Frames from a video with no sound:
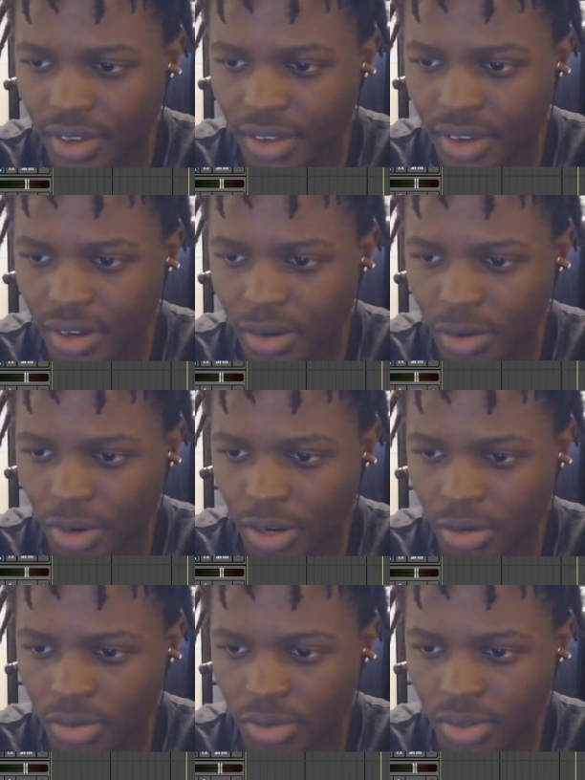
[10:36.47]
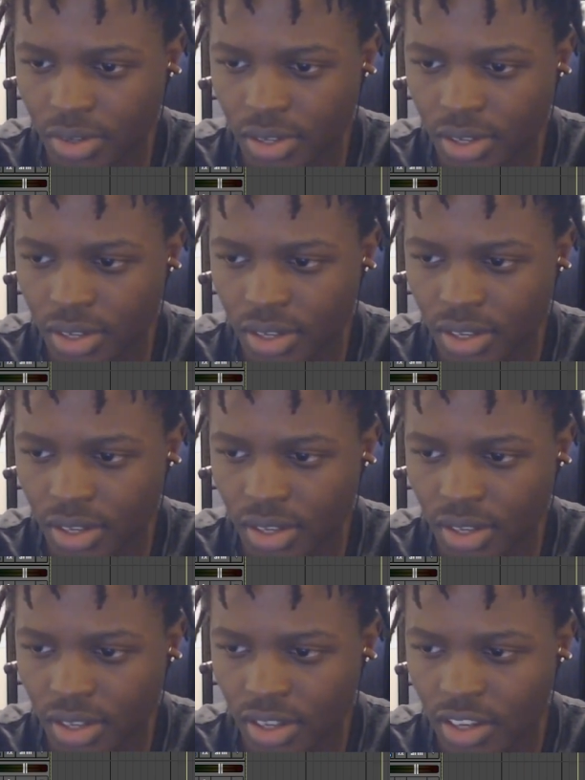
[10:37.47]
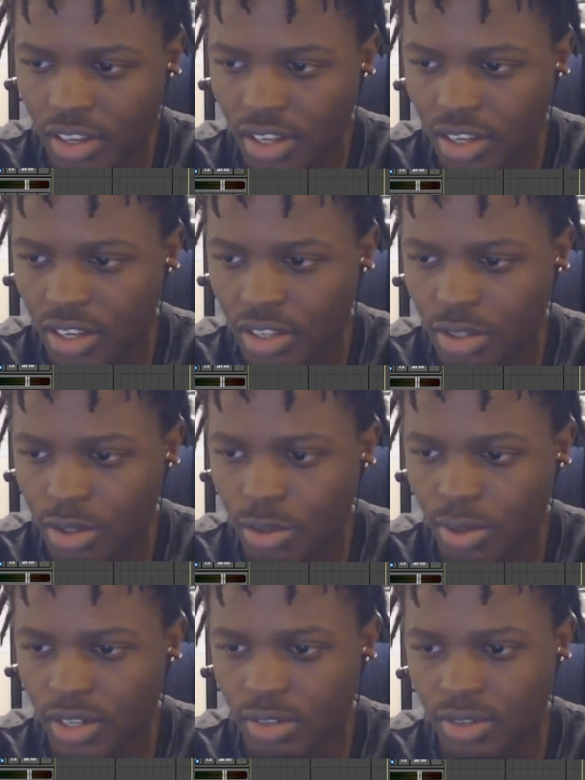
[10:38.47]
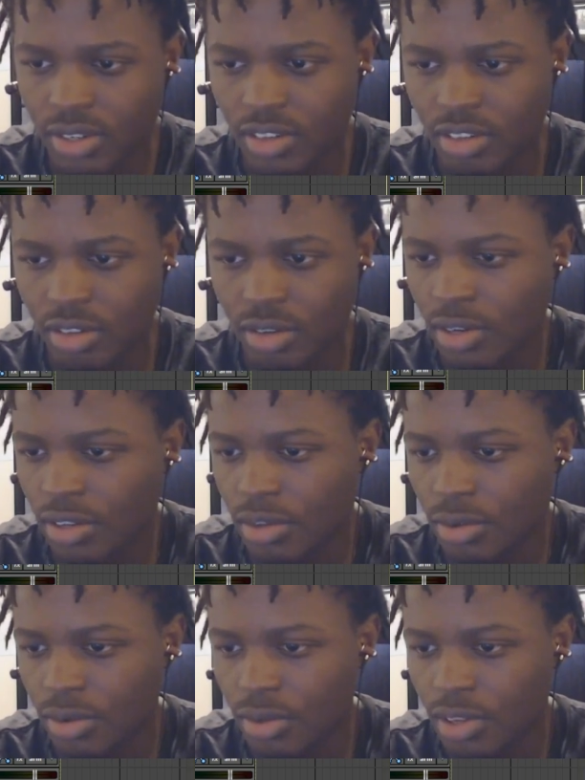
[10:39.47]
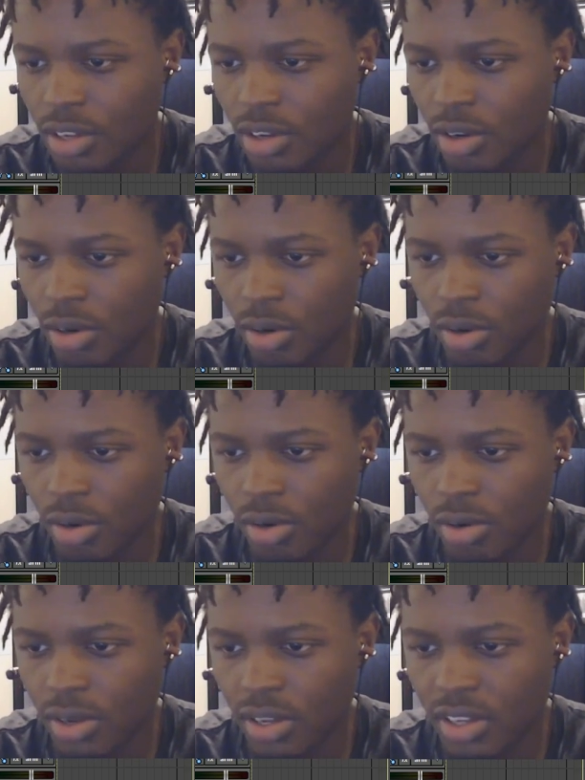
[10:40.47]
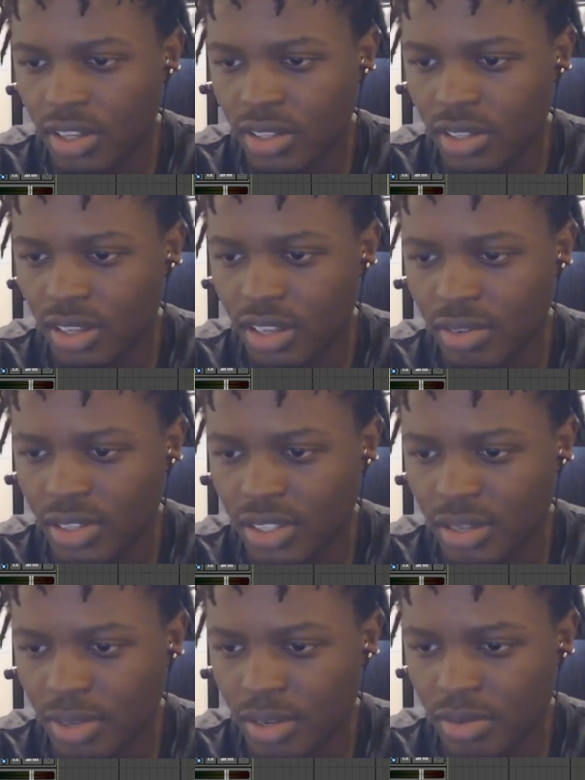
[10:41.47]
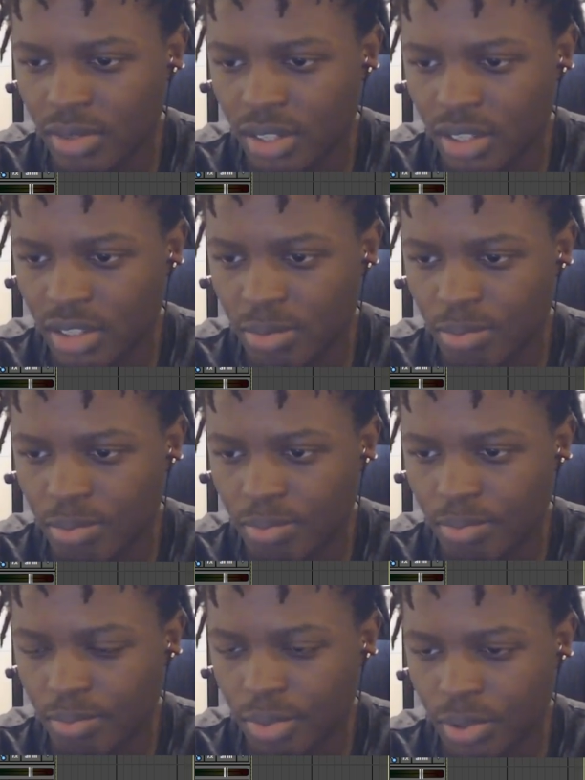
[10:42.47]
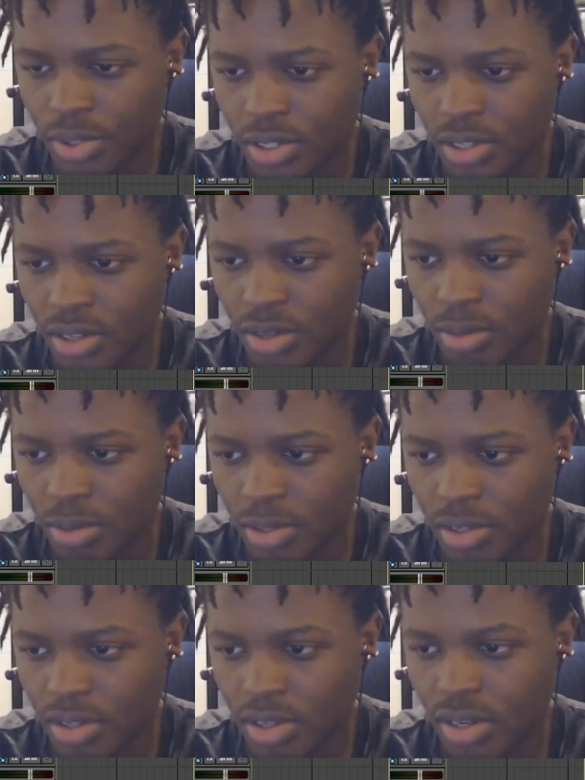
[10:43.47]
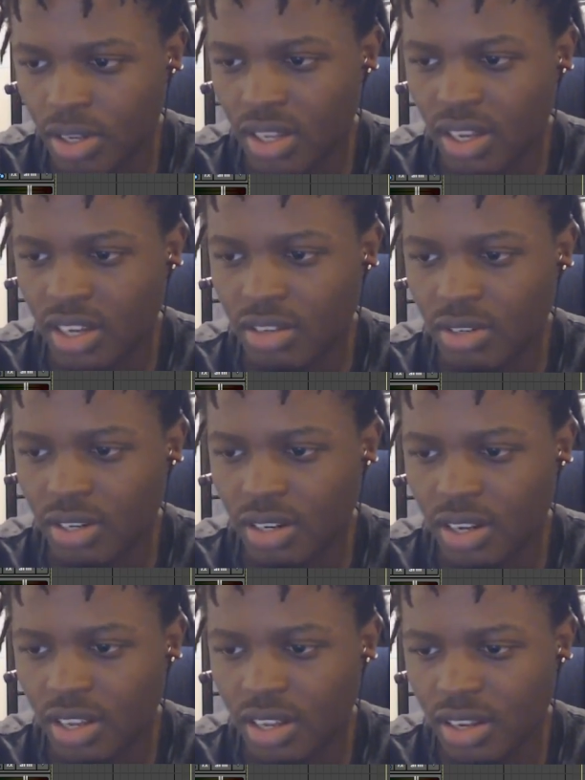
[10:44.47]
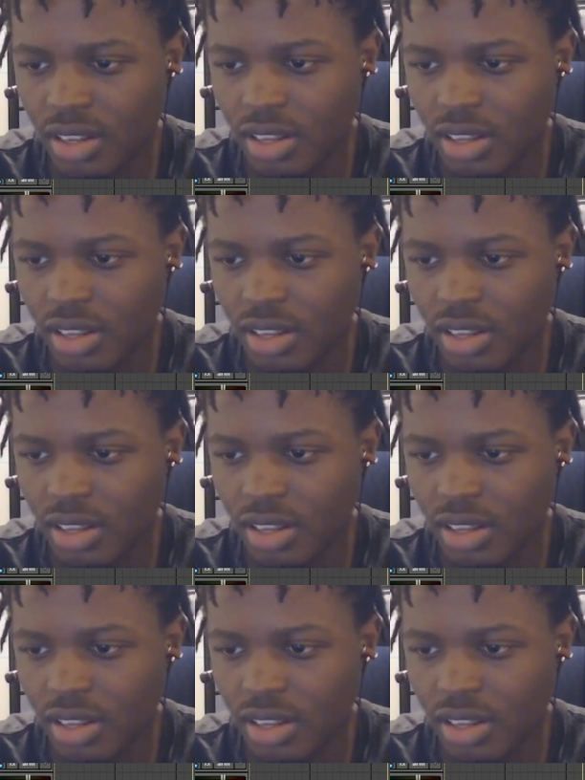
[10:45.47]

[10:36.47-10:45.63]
around 232, and even sometimes I just push it a little bit, like 180,